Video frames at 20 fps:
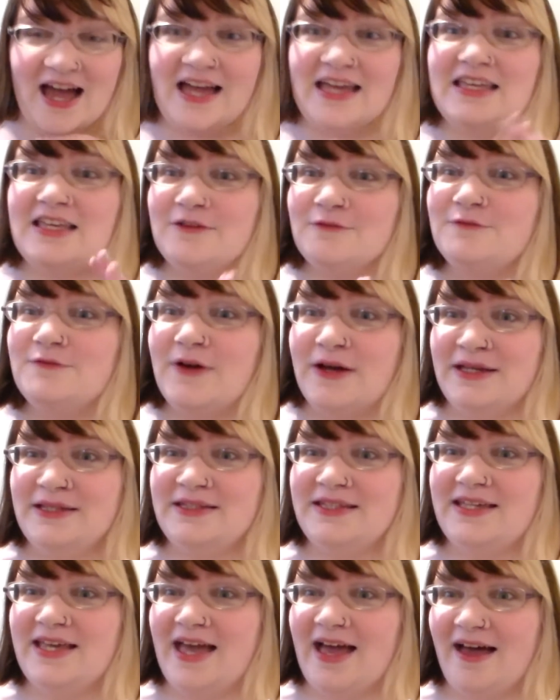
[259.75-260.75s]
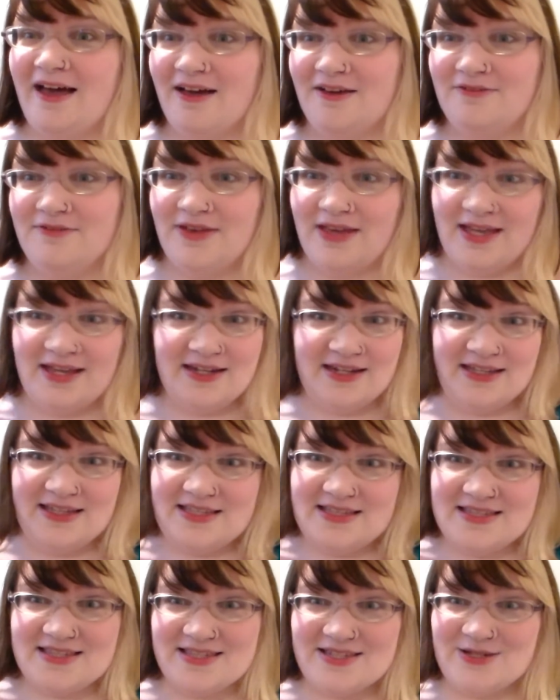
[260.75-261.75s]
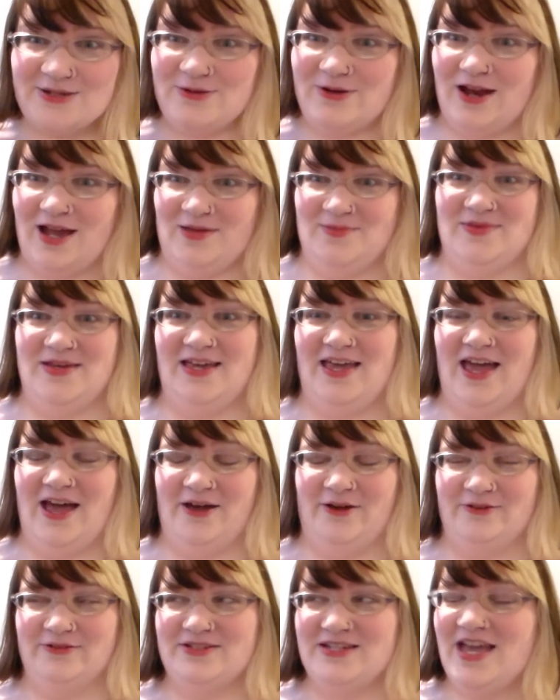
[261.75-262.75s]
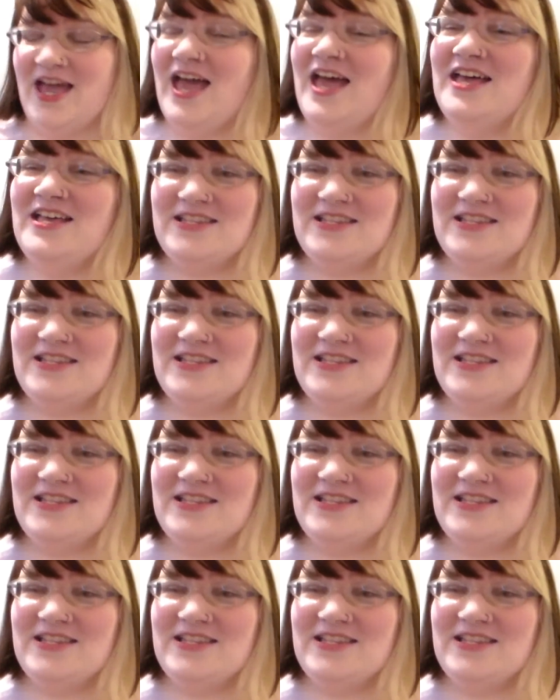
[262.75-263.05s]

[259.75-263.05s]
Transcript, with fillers: I can finally have an Instagram account.